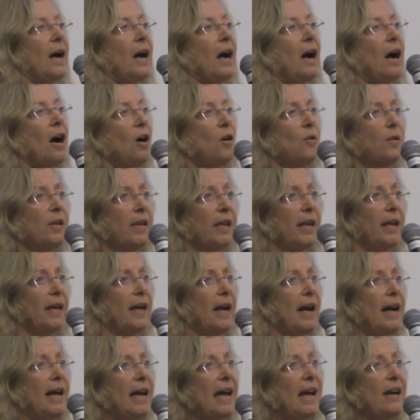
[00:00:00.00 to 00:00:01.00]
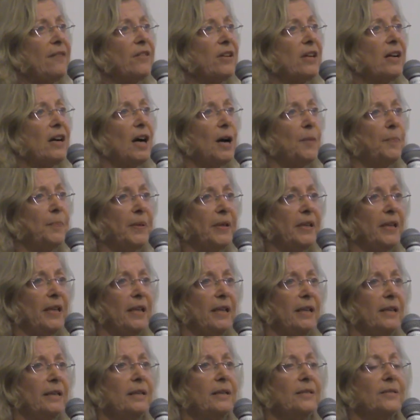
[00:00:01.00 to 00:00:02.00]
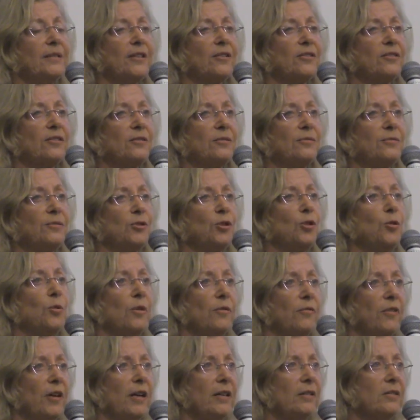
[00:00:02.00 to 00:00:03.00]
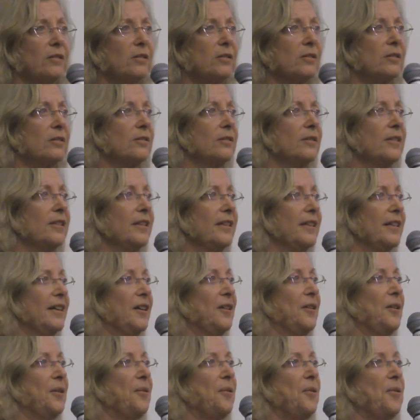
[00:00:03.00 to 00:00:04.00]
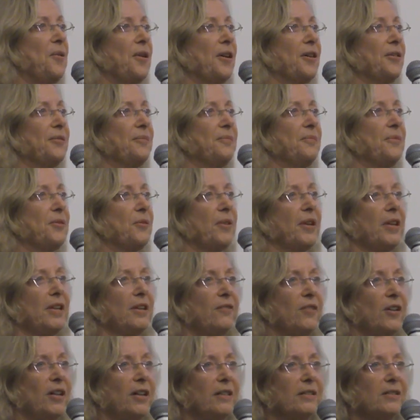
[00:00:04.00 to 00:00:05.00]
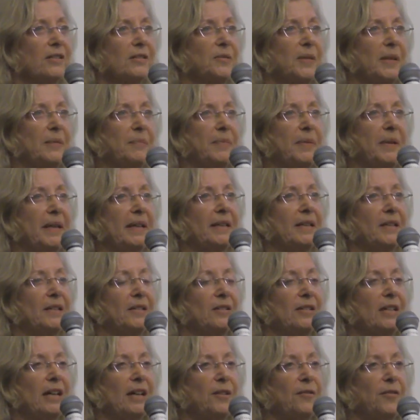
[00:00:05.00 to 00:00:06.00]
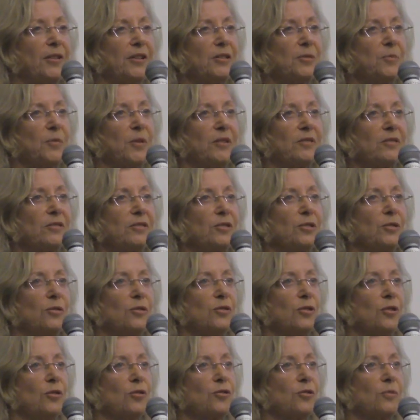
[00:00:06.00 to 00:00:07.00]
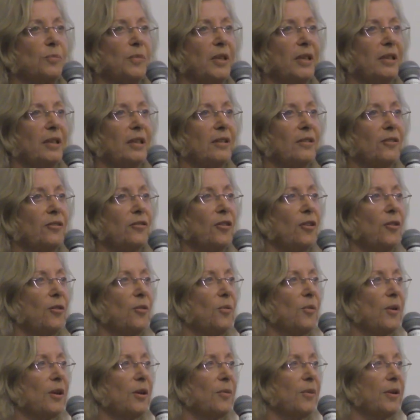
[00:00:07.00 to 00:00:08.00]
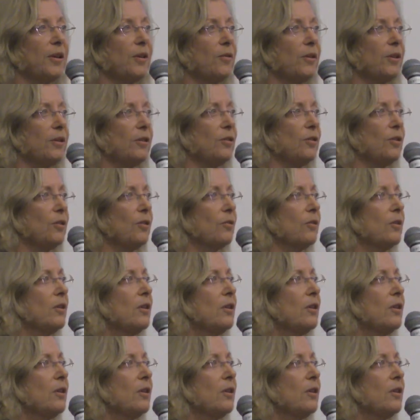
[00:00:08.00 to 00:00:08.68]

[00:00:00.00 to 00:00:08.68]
Okay, I have a company. There's two of us, or three of us, but none of us wants to do social media. So what are we going to do?